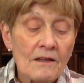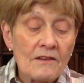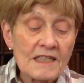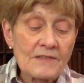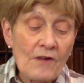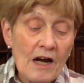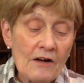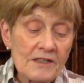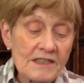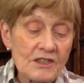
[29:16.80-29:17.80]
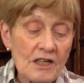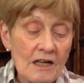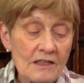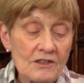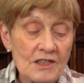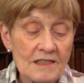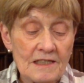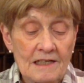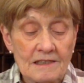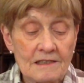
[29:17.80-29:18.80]
This virus challenges
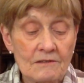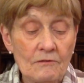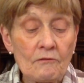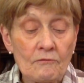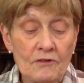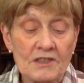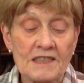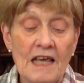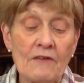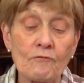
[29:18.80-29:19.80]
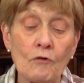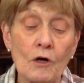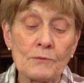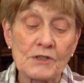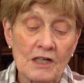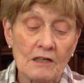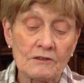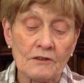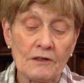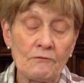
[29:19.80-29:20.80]
us for safe, warm
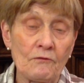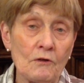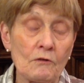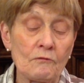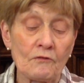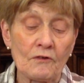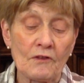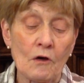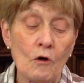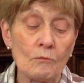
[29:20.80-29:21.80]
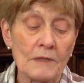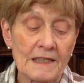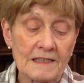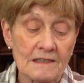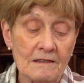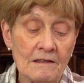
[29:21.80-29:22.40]
shelter and food for the homeless,